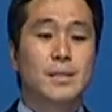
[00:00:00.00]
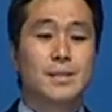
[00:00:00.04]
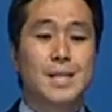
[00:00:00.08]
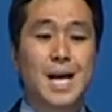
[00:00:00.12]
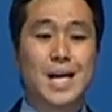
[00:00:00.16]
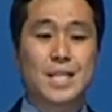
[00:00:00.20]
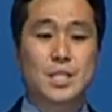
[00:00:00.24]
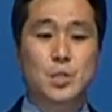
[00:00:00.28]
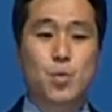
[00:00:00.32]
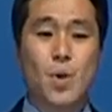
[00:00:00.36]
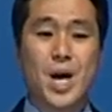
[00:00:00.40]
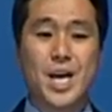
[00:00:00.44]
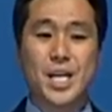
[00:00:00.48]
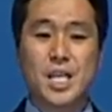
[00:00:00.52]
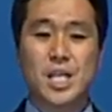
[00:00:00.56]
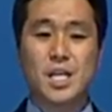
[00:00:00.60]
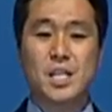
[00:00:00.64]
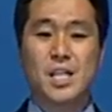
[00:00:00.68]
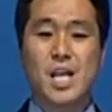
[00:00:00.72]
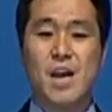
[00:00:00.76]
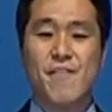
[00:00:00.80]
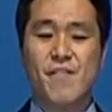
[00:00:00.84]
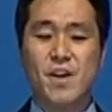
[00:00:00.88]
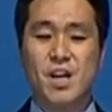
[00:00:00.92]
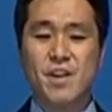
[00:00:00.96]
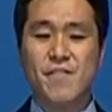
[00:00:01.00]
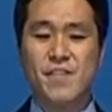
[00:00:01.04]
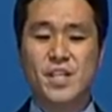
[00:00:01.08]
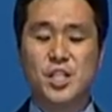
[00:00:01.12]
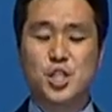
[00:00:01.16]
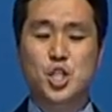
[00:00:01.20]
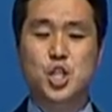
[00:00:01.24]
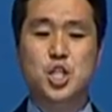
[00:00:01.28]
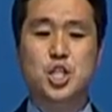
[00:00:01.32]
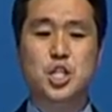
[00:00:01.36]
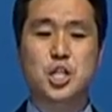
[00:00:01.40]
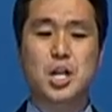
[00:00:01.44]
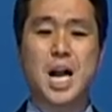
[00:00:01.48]
That's why he never even
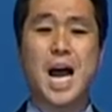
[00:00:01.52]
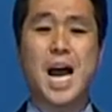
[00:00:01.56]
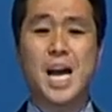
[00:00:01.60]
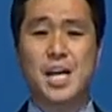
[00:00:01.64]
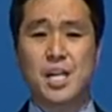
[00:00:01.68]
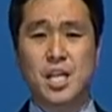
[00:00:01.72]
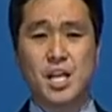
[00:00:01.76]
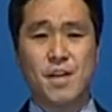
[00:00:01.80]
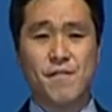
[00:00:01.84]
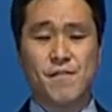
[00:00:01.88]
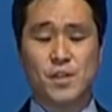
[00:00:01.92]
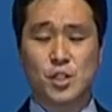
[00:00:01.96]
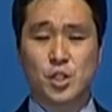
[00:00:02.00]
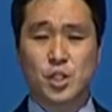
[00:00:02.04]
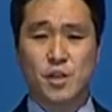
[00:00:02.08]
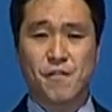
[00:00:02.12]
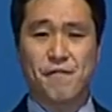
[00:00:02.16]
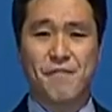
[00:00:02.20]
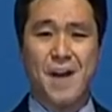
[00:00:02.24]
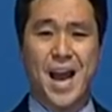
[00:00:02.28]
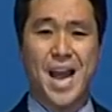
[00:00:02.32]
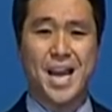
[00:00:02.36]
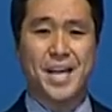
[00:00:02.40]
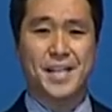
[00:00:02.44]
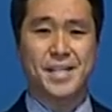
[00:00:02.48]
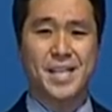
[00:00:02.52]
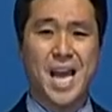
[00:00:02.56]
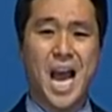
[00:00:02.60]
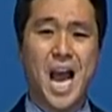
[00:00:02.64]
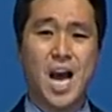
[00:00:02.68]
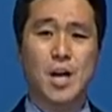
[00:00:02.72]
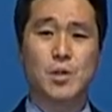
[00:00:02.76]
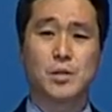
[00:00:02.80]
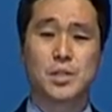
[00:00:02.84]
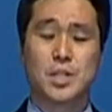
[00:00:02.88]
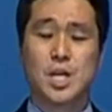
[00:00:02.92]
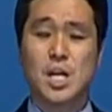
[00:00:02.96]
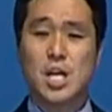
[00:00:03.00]
tried even to find
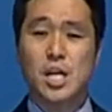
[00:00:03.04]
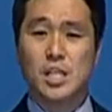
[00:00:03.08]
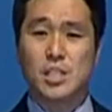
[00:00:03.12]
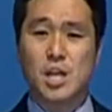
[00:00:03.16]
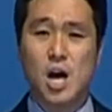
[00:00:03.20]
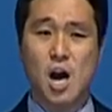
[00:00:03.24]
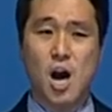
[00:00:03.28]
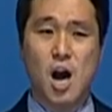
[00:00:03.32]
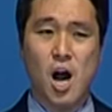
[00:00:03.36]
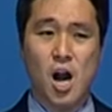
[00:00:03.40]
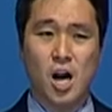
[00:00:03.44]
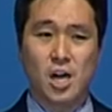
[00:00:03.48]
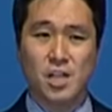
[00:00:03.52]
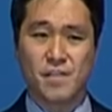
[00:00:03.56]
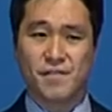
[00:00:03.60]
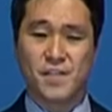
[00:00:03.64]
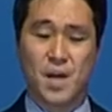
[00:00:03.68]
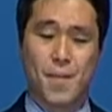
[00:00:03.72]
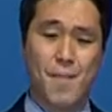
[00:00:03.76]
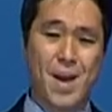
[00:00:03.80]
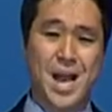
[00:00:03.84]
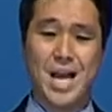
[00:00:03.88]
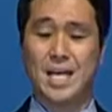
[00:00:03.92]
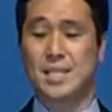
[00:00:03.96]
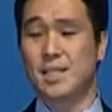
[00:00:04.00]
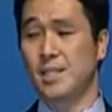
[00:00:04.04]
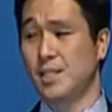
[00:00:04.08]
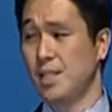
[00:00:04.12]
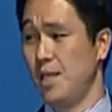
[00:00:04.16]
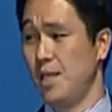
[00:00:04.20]
out the heart of the master.